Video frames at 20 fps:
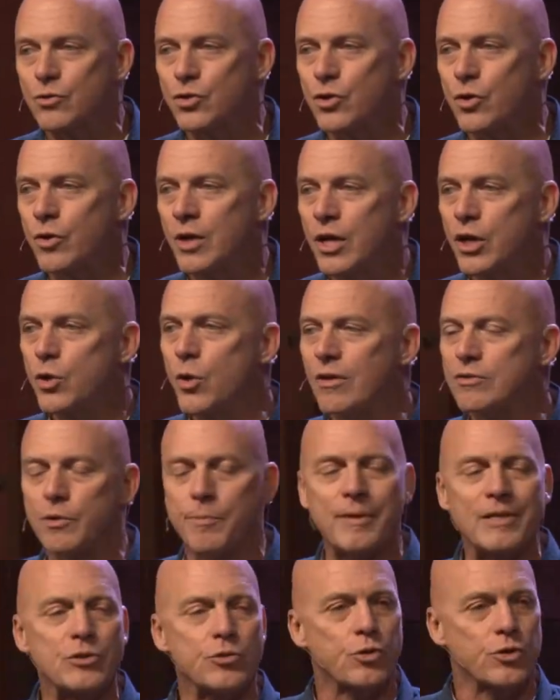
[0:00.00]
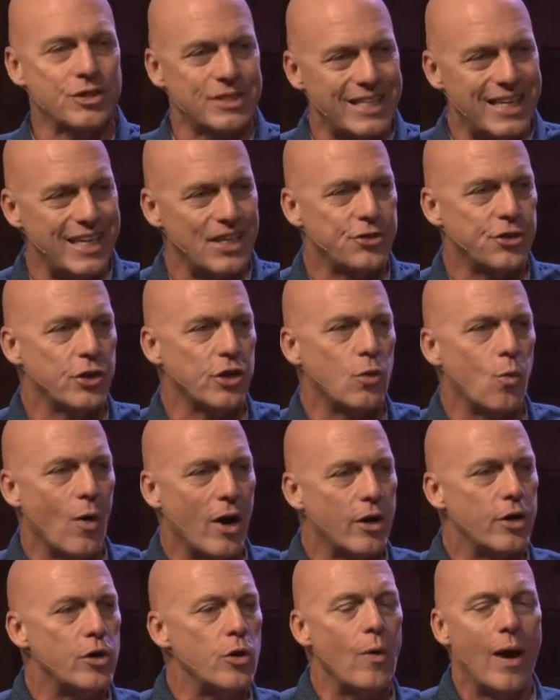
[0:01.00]
So you have to be strategic
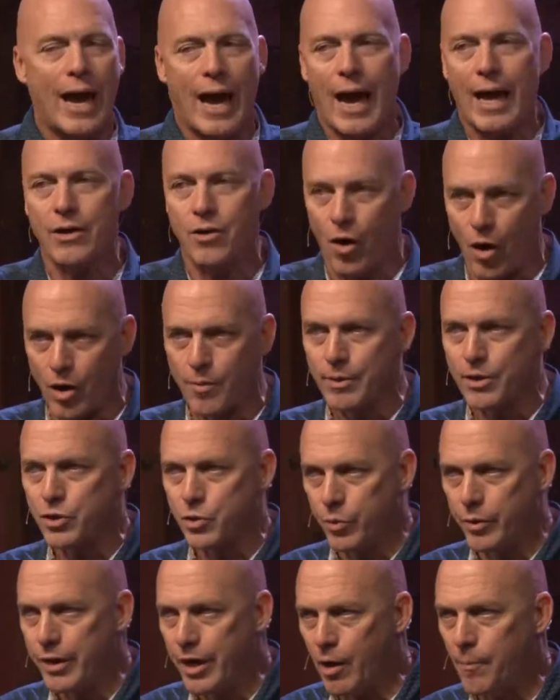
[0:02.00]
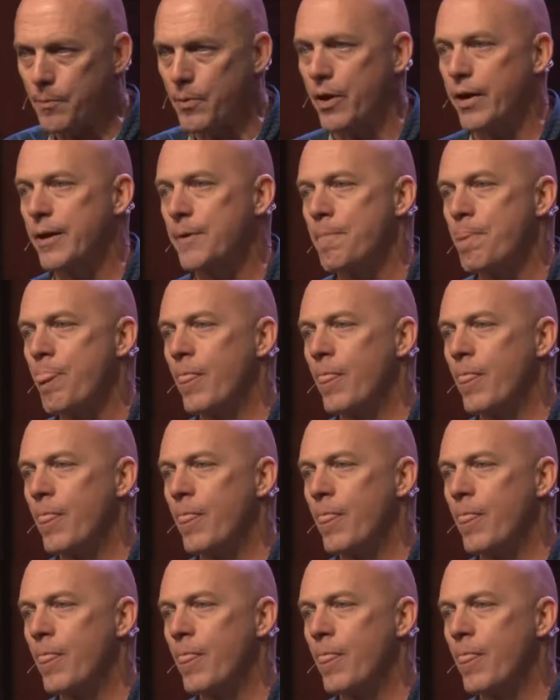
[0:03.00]
where you add armor to an airplane.